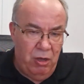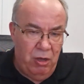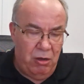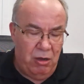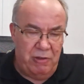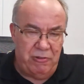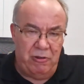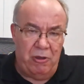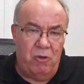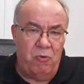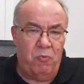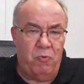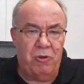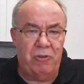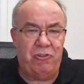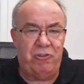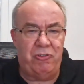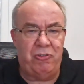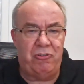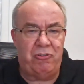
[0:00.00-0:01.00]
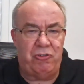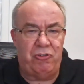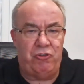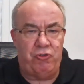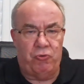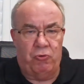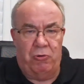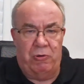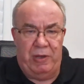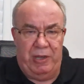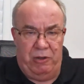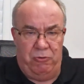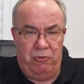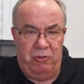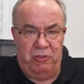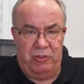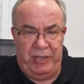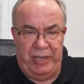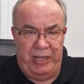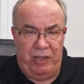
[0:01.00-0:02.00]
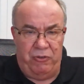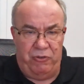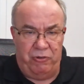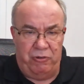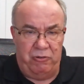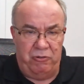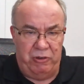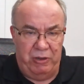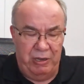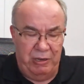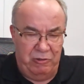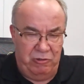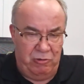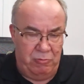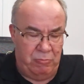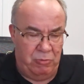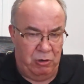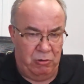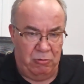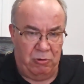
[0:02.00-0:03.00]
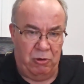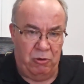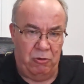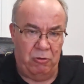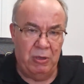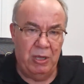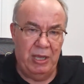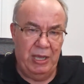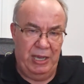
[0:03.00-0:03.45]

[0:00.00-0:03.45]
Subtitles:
I don't want you to draw 100,000 tomorrow